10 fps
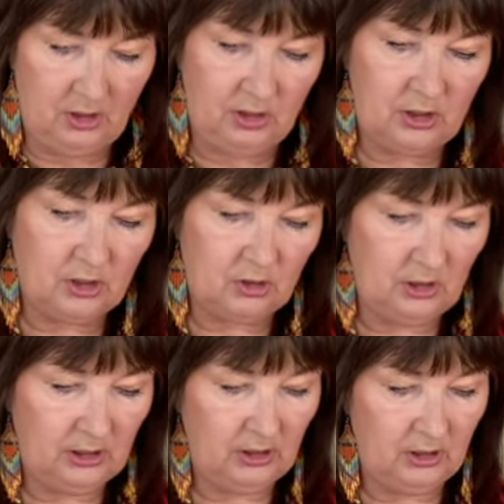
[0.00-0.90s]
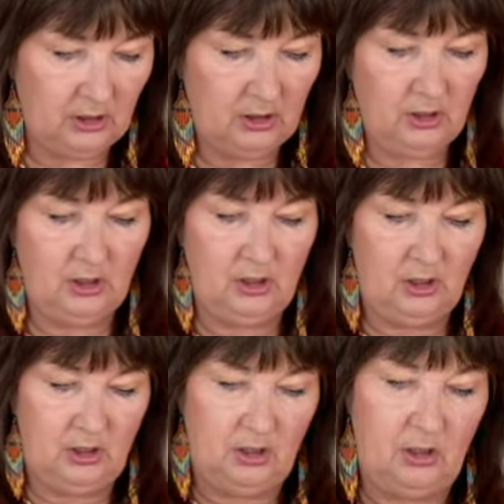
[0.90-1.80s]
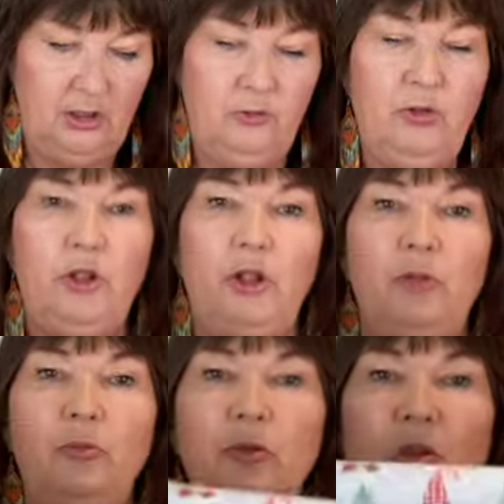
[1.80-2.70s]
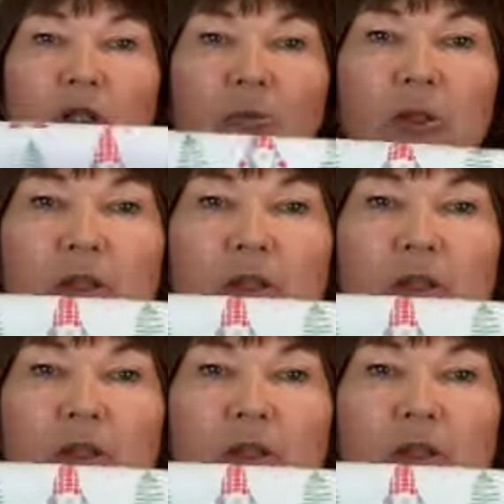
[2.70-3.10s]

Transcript: It's got little gnomes on it, but it